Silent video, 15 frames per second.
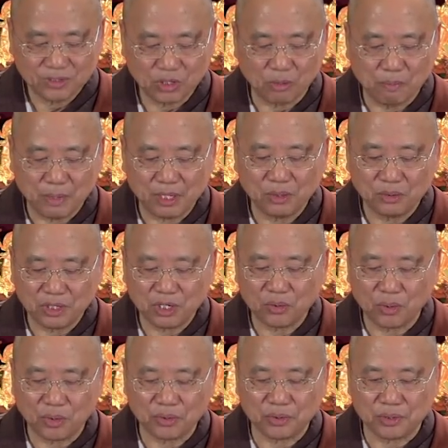So mental
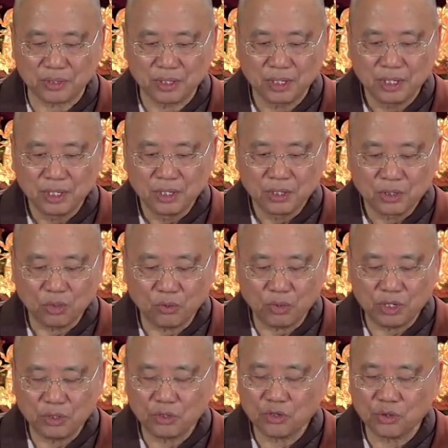disorders. So
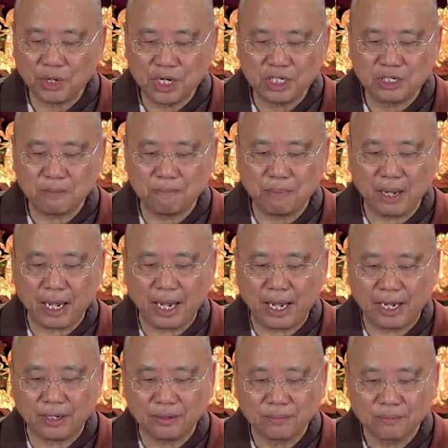when you trace it back,